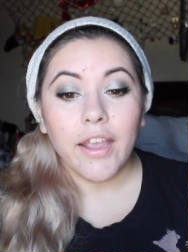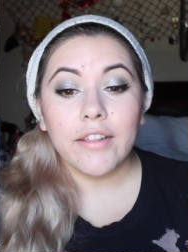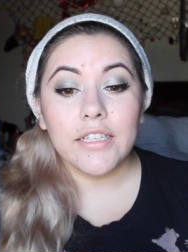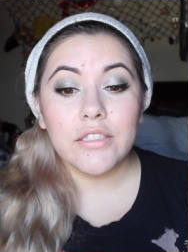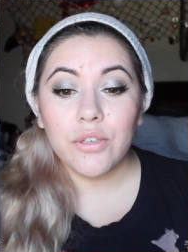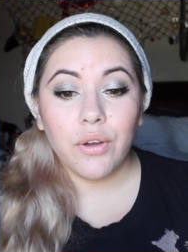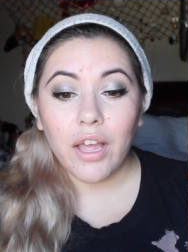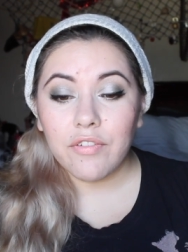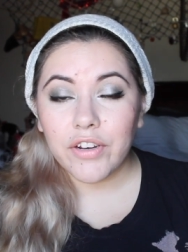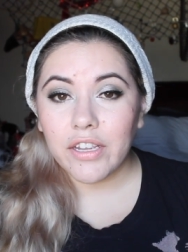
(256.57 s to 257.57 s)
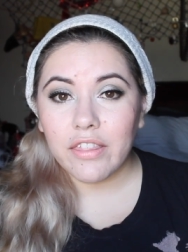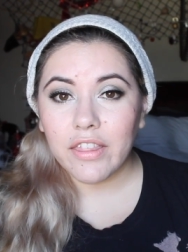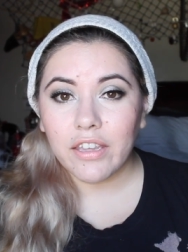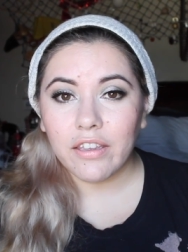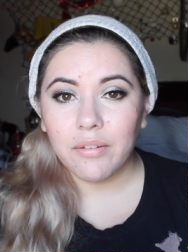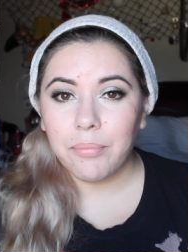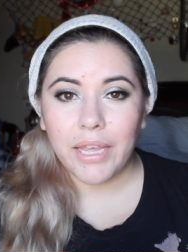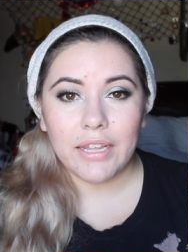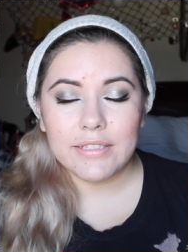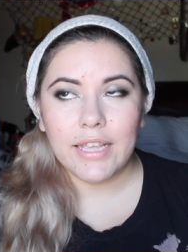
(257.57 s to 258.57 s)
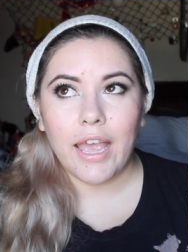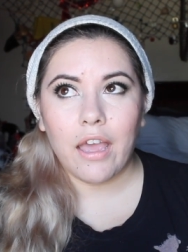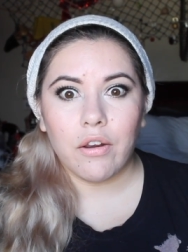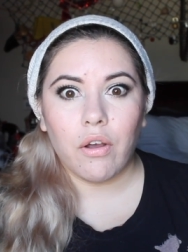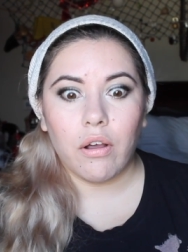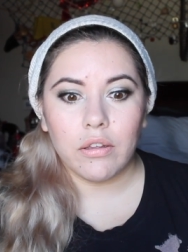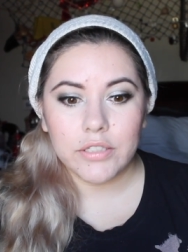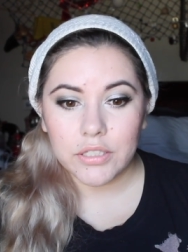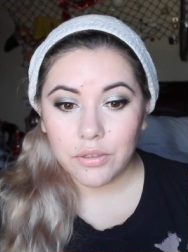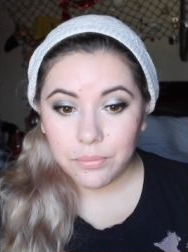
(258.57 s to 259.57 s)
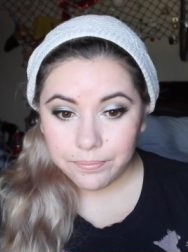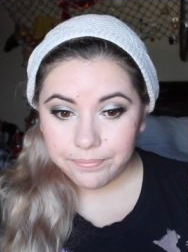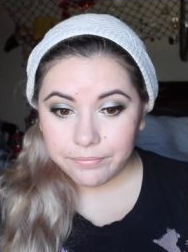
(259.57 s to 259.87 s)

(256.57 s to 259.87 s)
And these don't have very thick bands at all, so